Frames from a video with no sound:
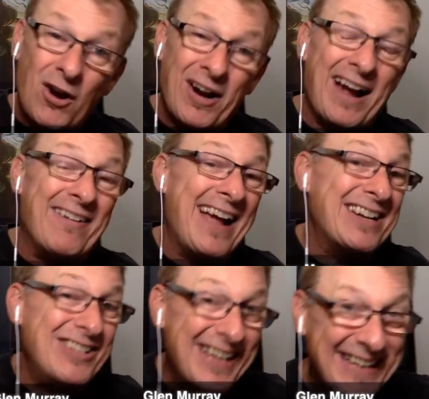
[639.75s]
are, are
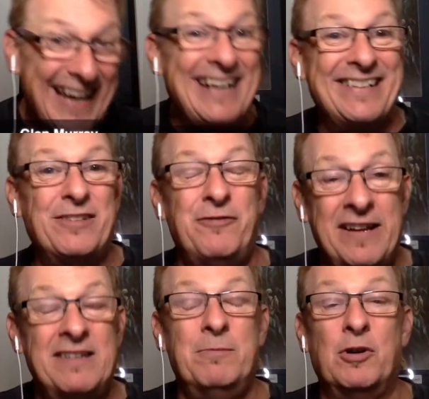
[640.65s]
actually against
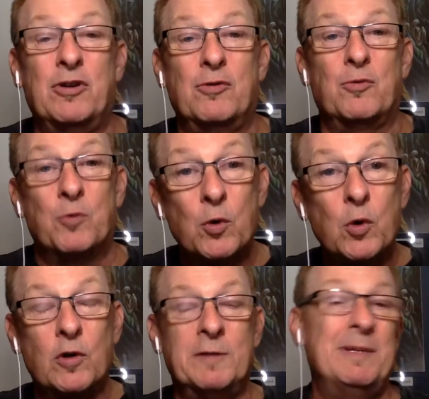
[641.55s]
Facebook
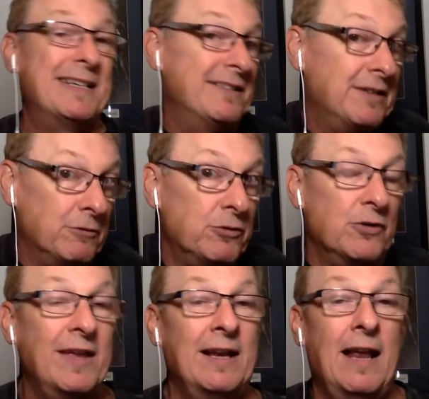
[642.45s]
rules because
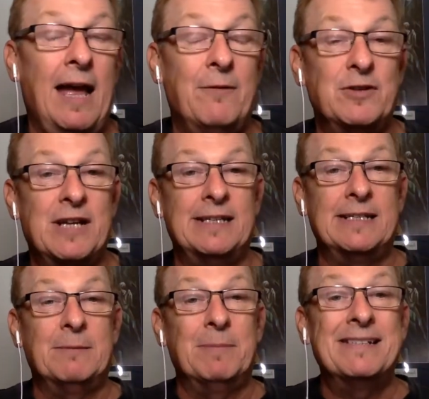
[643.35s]
you're then
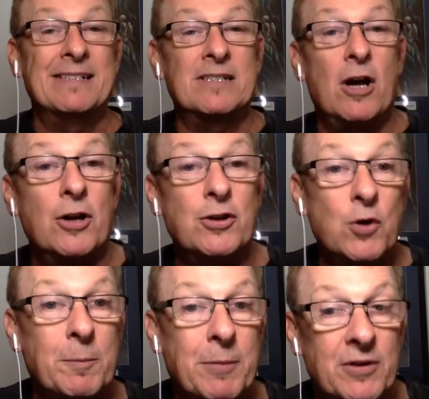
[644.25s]
advertising business on
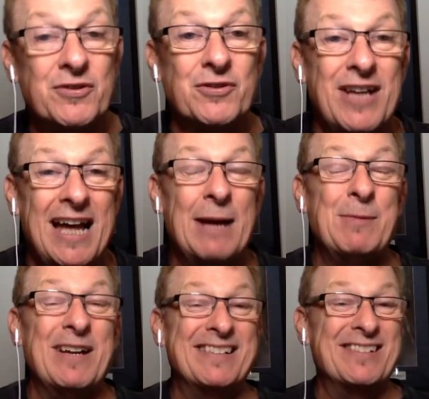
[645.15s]
your personal
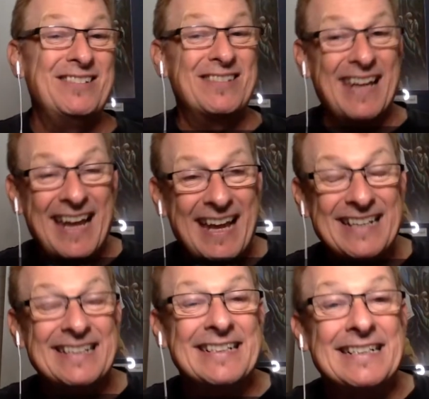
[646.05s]
timeline. So you
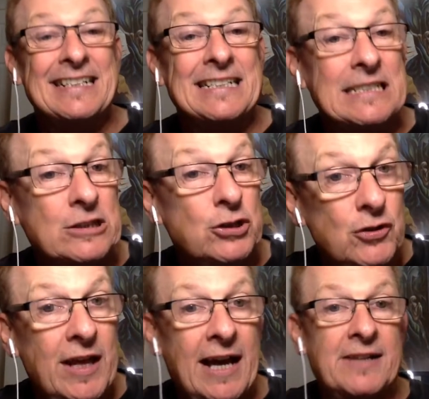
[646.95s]
can't
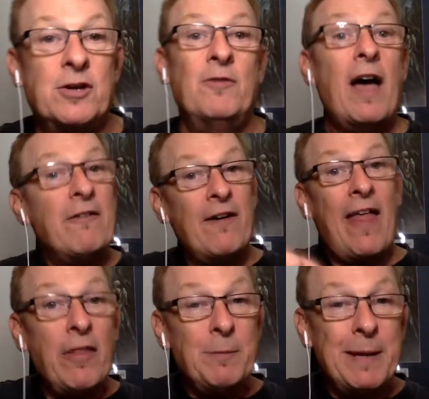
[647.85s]
do that. So if, if
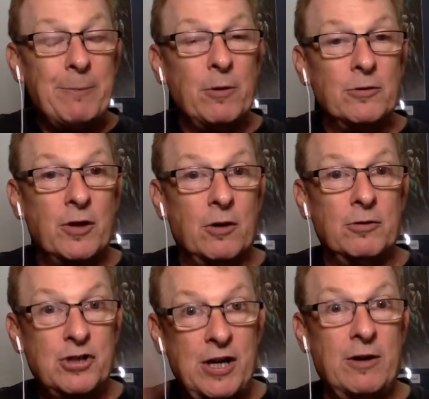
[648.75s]
other people
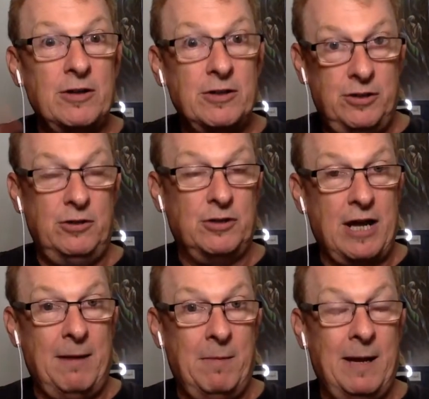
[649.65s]
though share it to your
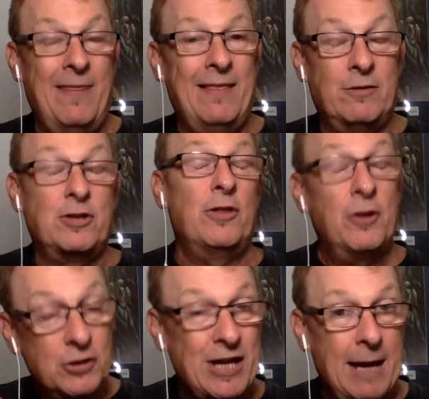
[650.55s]
timeline, to
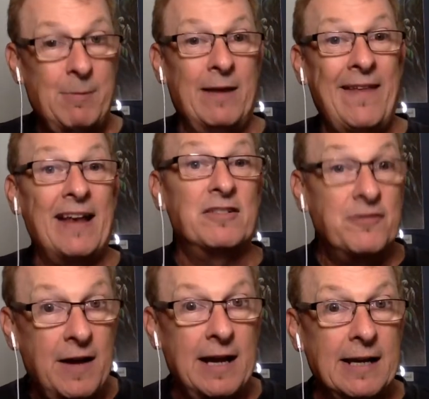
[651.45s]
their timeline, that's
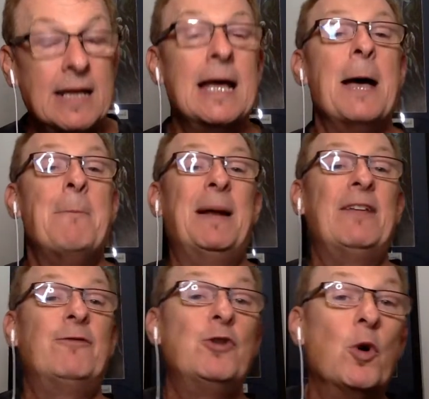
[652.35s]
fine. But
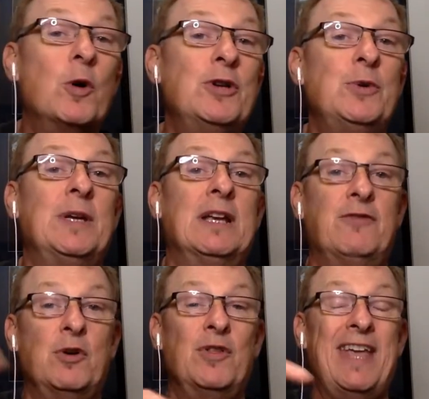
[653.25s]
if you're doing it,
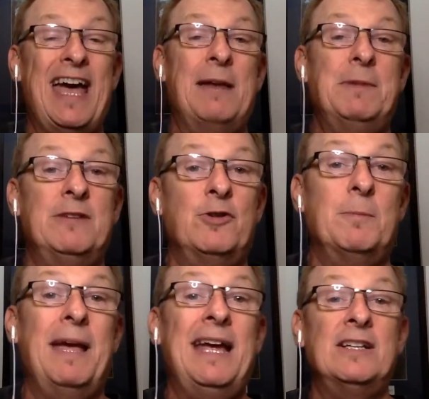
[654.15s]
if you're the admin of your
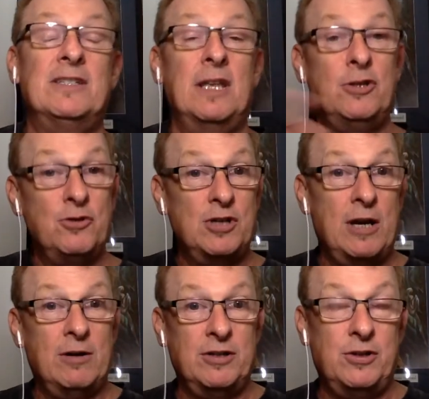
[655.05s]
page and then you
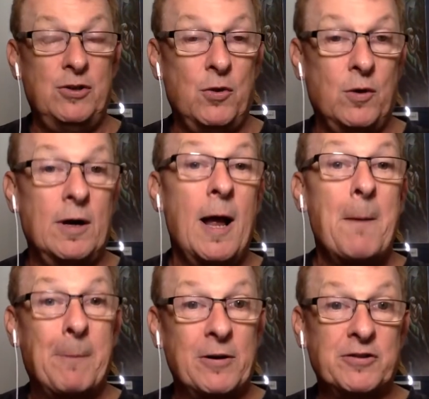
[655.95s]
share it to your
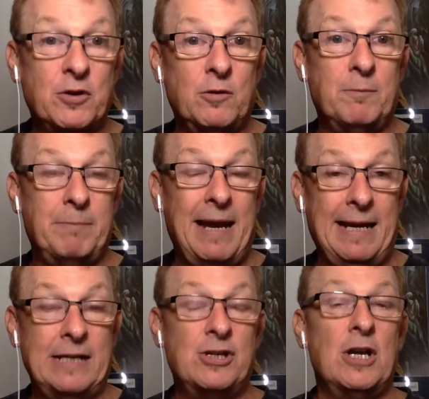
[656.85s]
personal
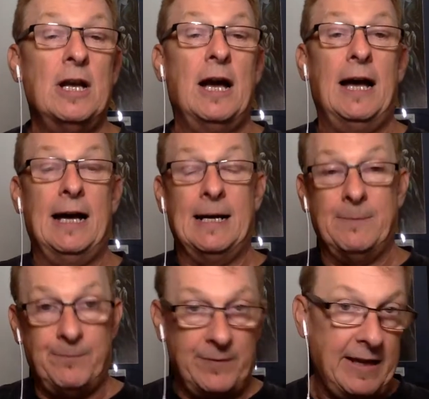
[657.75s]
page,
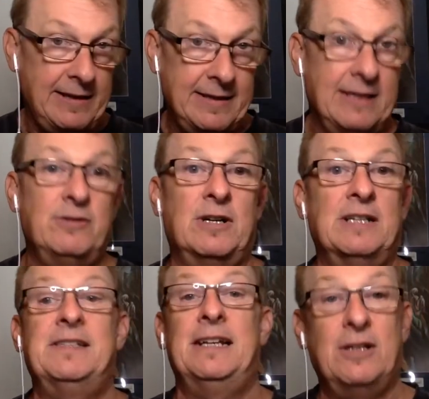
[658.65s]
um, that then they're
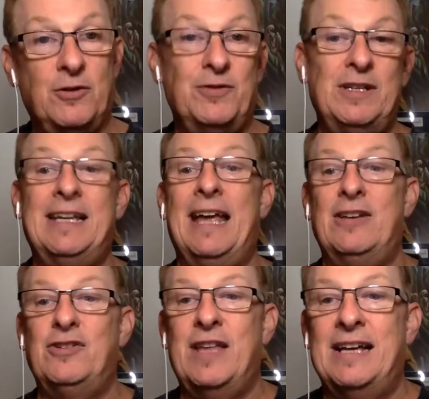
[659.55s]
going to say no, you
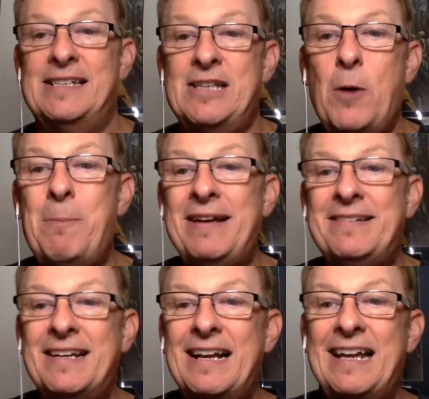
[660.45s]
can't do that. So
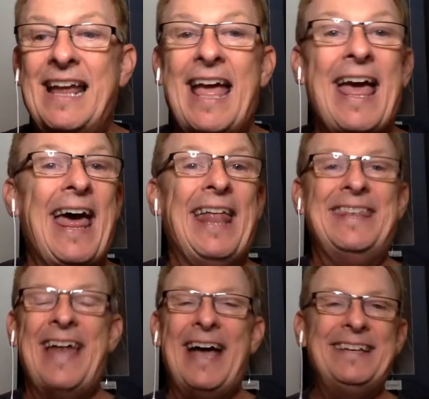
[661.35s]
basically,
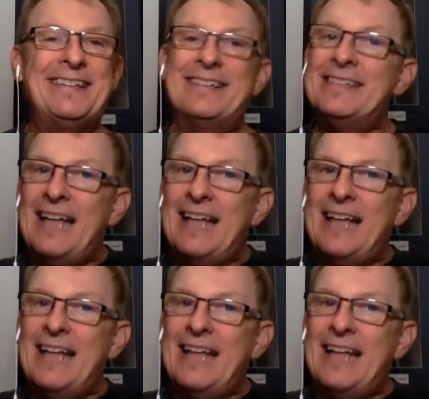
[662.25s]
that's